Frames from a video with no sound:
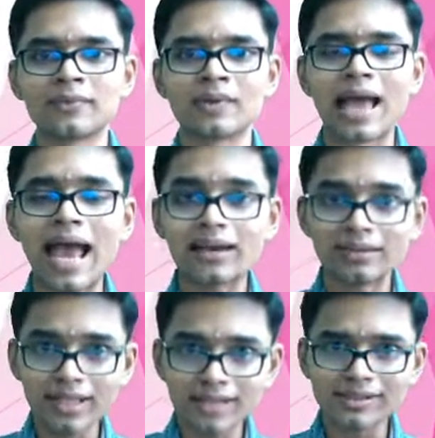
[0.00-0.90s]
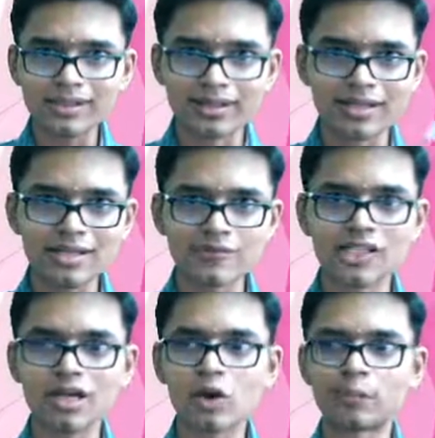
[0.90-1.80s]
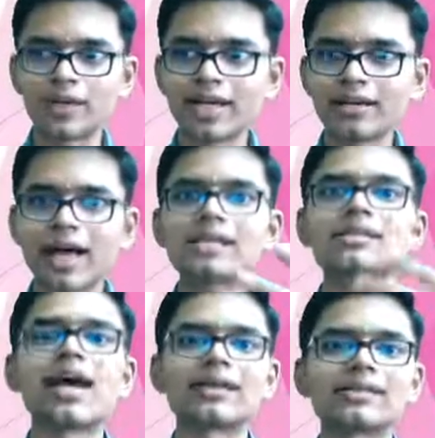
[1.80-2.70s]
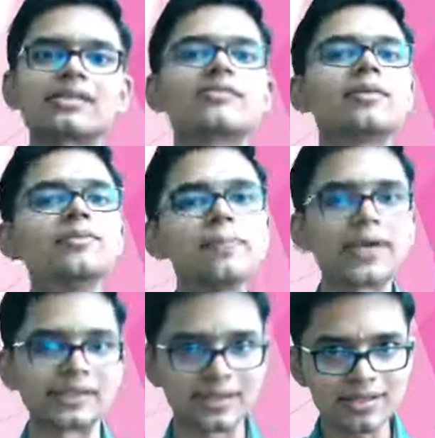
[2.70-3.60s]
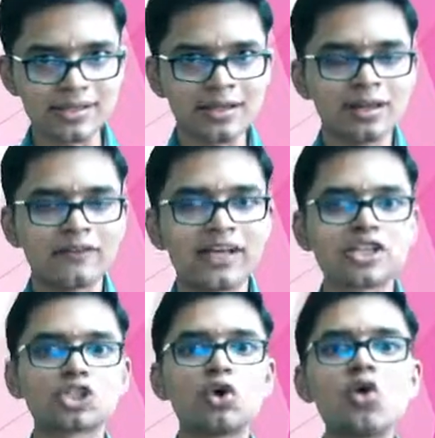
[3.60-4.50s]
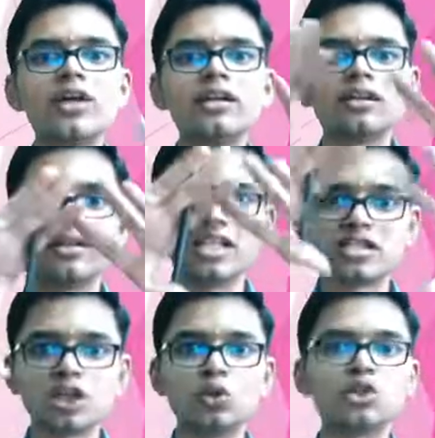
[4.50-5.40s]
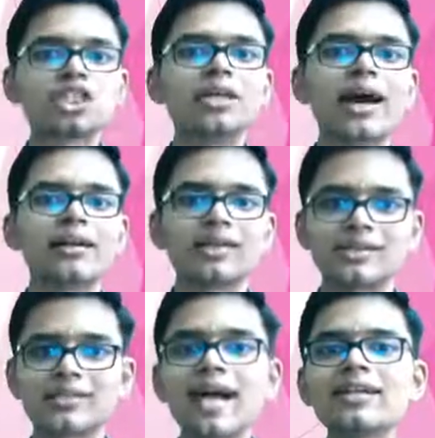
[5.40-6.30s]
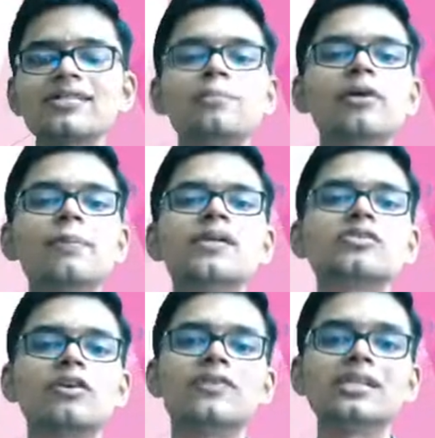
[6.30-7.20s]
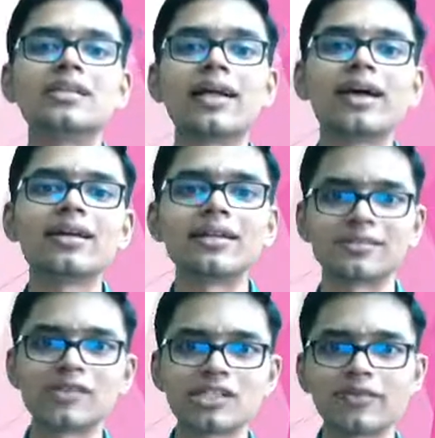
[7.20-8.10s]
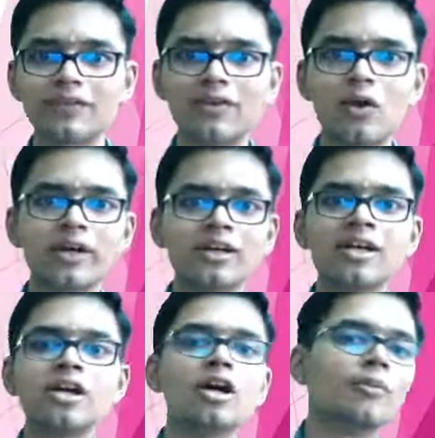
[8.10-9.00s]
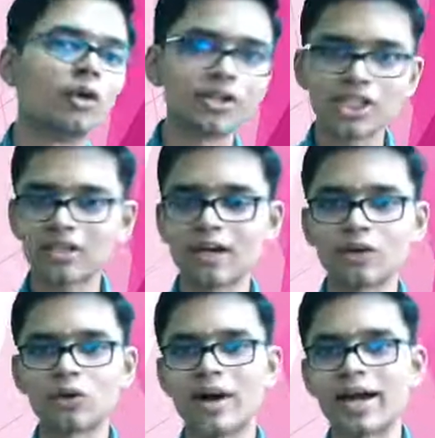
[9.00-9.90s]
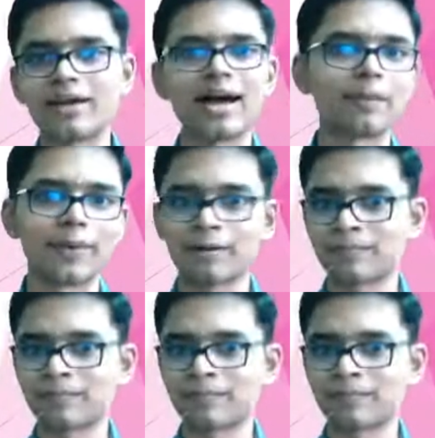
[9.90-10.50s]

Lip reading: And these cereals, which are obtained as taxes from the peasants, were stored in these huge granaries. That is the purpose of these granaries, which we found in Mohenjo-daro and Harappa.